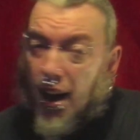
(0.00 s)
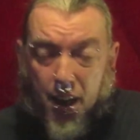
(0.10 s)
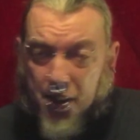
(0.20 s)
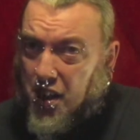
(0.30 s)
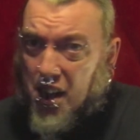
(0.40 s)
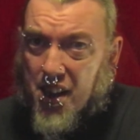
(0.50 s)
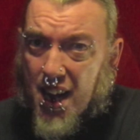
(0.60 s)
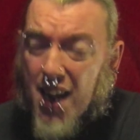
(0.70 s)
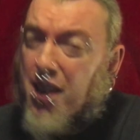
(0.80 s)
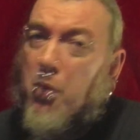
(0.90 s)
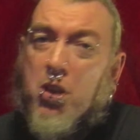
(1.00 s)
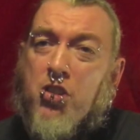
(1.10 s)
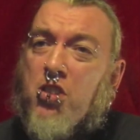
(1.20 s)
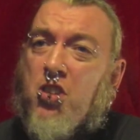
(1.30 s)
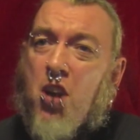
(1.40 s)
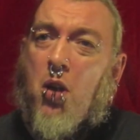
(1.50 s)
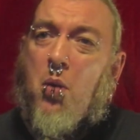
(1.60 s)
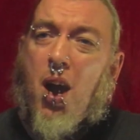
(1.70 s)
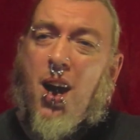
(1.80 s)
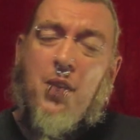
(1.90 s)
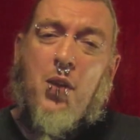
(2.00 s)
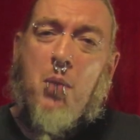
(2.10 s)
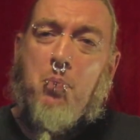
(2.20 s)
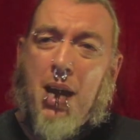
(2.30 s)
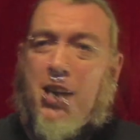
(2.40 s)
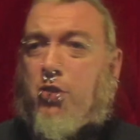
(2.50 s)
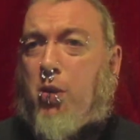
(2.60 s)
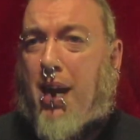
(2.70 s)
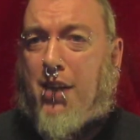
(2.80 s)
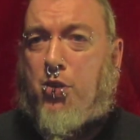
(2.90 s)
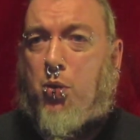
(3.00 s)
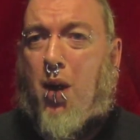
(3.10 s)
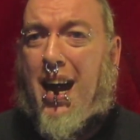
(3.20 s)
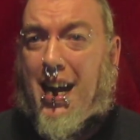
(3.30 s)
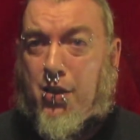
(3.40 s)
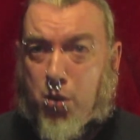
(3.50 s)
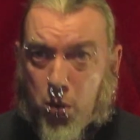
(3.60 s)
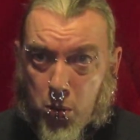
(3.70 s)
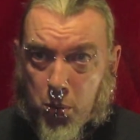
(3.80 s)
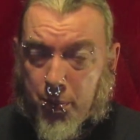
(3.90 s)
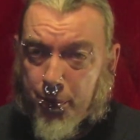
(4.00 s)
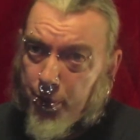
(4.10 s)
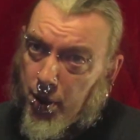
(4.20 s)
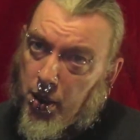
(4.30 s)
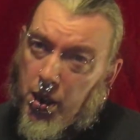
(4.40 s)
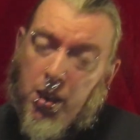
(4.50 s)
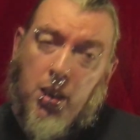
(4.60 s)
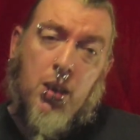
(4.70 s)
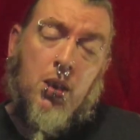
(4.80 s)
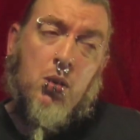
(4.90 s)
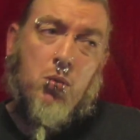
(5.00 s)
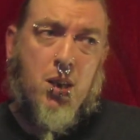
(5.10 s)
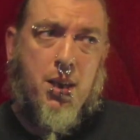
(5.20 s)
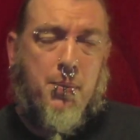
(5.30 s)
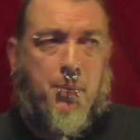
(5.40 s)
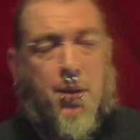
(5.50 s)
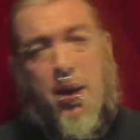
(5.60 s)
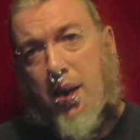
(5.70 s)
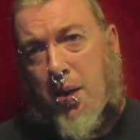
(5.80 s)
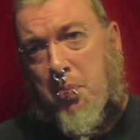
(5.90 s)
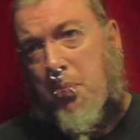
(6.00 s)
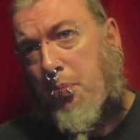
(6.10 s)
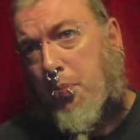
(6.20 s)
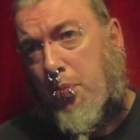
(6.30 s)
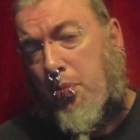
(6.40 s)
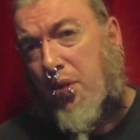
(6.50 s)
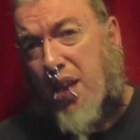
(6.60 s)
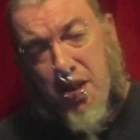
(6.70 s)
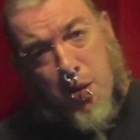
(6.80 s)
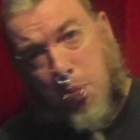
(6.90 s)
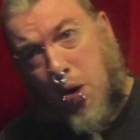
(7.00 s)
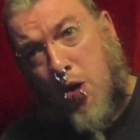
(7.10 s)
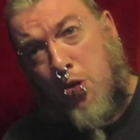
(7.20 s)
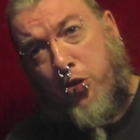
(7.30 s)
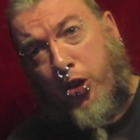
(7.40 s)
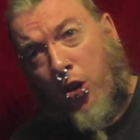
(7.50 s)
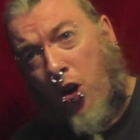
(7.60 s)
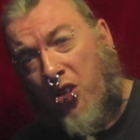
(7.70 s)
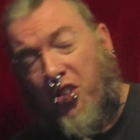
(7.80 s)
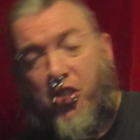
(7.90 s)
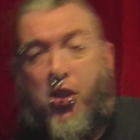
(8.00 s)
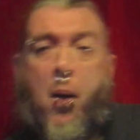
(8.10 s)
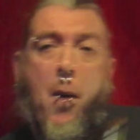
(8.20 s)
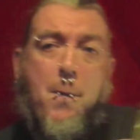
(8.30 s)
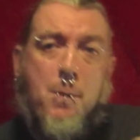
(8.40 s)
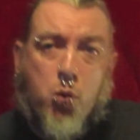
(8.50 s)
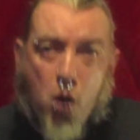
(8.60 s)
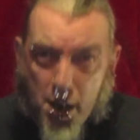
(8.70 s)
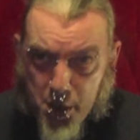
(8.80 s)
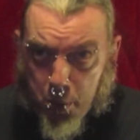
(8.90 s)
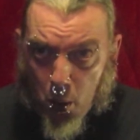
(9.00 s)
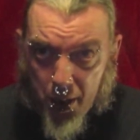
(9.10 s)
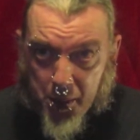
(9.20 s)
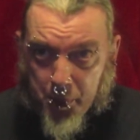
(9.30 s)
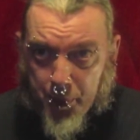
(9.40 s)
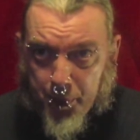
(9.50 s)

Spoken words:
Other than that, there is no other battery rattle at all. Right, there's the pros, the cons. Price point.